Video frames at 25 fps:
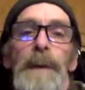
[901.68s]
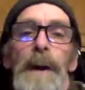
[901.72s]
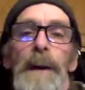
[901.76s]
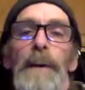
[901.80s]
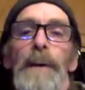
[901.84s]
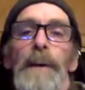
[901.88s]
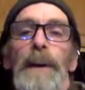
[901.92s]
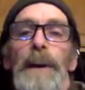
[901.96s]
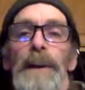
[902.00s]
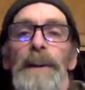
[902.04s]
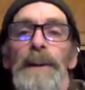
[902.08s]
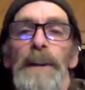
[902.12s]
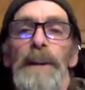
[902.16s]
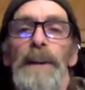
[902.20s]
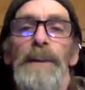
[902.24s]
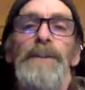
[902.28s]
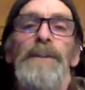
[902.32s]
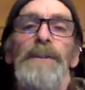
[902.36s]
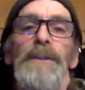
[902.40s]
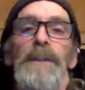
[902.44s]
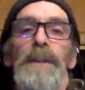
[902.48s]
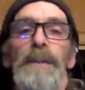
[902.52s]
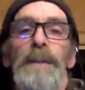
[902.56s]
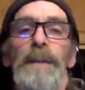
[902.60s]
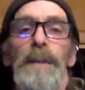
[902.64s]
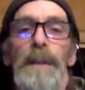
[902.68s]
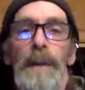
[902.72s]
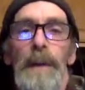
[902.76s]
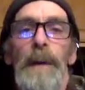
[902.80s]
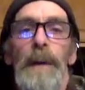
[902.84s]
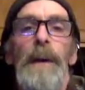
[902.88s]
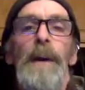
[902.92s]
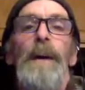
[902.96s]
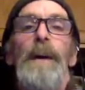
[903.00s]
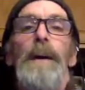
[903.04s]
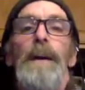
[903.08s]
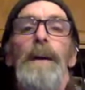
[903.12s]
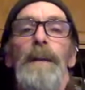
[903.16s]
better condition
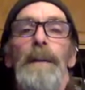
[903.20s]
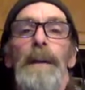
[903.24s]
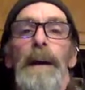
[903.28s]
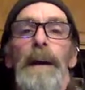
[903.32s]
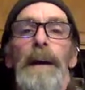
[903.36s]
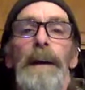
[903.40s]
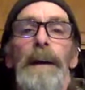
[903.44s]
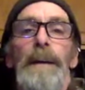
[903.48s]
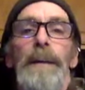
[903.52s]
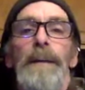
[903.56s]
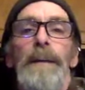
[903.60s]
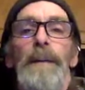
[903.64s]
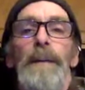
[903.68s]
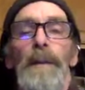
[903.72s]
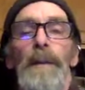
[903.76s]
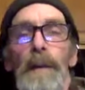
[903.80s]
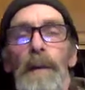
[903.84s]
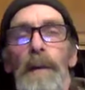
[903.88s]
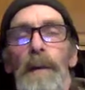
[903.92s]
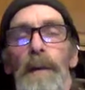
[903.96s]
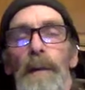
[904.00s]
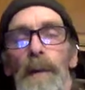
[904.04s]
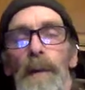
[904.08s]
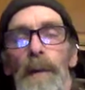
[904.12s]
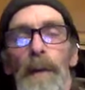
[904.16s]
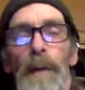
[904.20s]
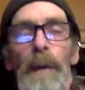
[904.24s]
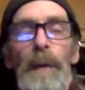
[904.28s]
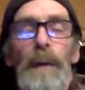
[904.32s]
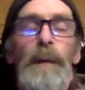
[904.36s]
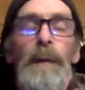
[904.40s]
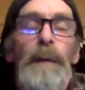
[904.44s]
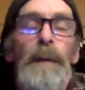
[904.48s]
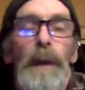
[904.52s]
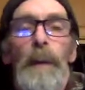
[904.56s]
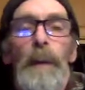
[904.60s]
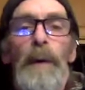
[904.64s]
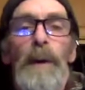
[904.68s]
than
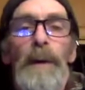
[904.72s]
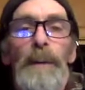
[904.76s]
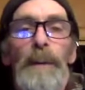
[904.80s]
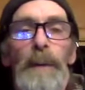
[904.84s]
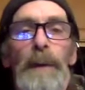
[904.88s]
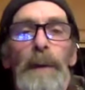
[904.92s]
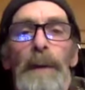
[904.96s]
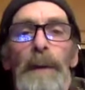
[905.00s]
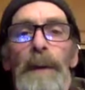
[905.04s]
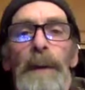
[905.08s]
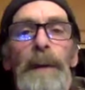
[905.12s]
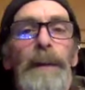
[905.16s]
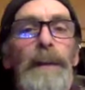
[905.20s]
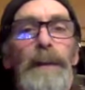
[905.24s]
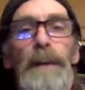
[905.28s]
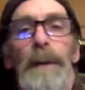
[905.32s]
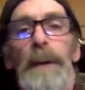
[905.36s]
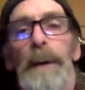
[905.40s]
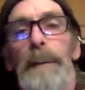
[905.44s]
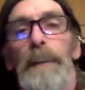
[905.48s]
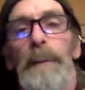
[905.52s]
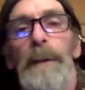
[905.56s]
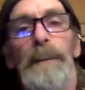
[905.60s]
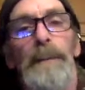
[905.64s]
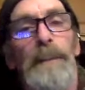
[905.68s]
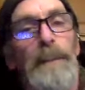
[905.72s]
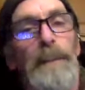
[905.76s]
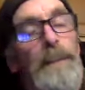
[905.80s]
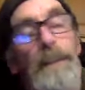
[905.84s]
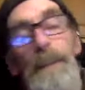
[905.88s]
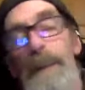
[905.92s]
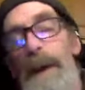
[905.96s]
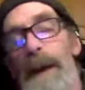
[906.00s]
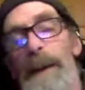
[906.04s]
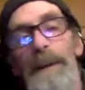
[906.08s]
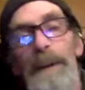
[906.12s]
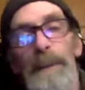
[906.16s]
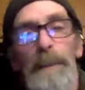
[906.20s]
they would have been if it had been
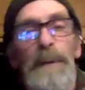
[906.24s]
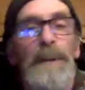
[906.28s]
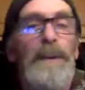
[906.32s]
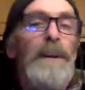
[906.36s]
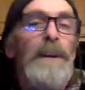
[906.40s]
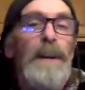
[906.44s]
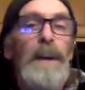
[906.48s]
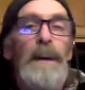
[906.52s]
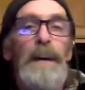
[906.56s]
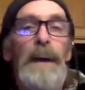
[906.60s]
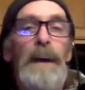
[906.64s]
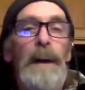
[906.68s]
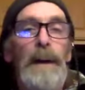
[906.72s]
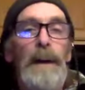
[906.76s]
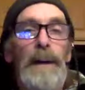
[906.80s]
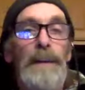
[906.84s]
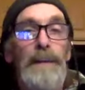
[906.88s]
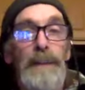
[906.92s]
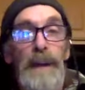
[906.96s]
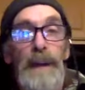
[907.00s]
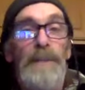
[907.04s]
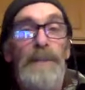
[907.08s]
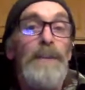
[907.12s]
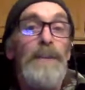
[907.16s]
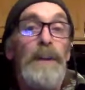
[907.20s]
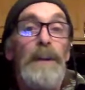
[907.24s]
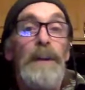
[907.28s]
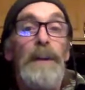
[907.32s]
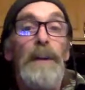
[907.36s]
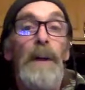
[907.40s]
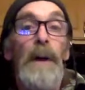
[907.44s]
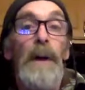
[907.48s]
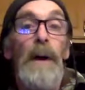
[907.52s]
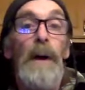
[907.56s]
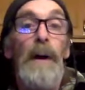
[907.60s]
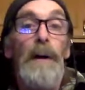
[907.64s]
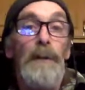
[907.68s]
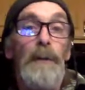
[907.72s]
maybe conventionally
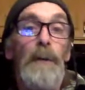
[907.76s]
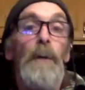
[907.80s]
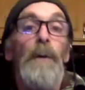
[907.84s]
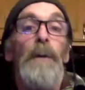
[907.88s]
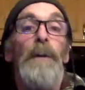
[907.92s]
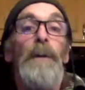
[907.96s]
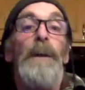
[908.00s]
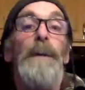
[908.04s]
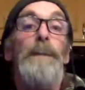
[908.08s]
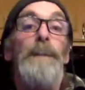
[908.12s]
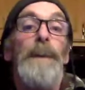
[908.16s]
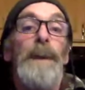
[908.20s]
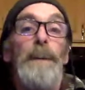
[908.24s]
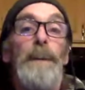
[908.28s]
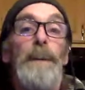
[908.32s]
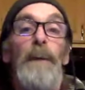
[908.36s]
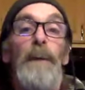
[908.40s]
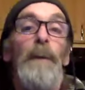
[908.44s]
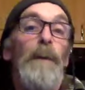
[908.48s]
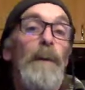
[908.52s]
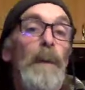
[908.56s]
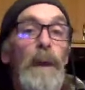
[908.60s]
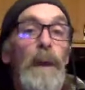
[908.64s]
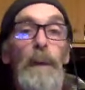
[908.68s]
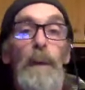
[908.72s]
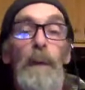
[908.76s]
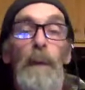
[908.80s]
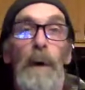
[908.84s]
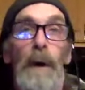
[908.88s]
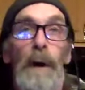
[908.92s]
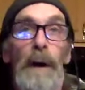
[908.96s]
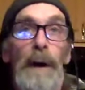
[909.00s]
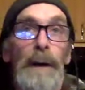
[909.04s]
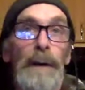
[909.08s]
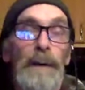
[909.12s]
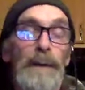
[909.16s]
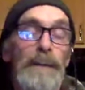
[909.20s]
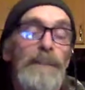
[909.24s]
logged, or that they
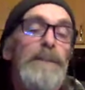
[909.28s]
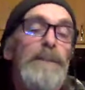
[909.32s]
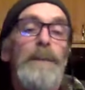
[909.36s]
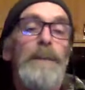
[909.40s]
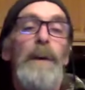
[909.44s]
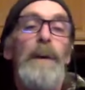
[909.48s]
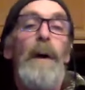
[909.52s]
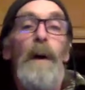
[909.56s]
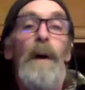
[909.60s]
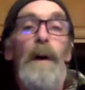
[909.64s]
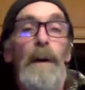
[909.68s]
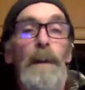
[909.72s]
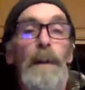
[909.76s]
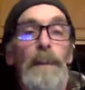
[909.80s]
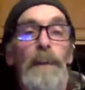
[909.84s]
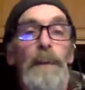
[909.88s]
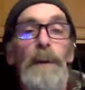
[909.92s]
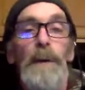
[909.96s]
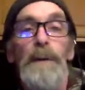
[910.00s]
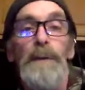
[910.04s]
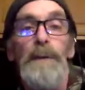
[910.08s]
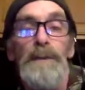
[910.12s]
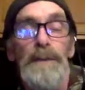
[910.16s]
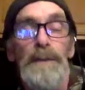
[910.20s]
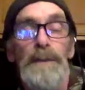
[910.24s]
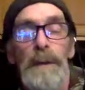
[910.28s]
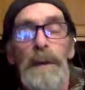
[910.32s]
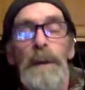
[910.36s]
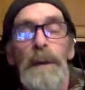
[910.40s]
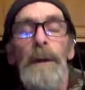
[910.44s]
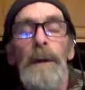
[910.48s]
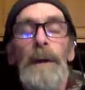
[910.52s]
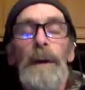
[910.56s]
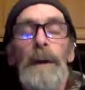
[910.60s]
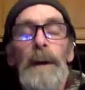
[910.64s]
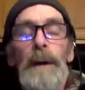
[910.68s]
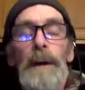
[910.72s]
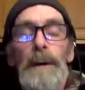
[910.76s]
wanted us to our approach
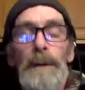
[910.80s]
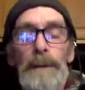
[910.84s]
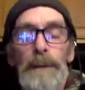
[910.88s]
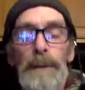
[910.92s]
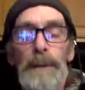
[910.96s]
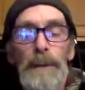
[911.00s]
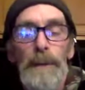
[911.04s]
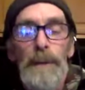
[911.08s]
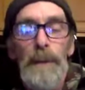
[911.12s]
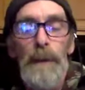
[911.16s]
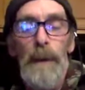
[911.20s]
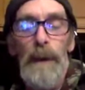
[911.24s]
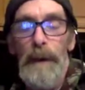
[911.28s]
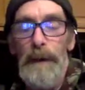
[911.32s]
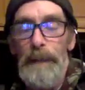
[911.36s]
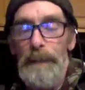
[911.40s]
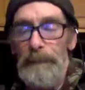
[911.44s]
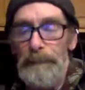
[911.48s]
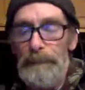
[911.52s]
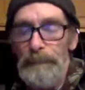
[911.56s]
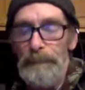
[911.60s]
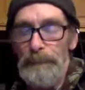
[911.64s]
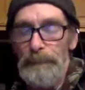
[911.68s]
to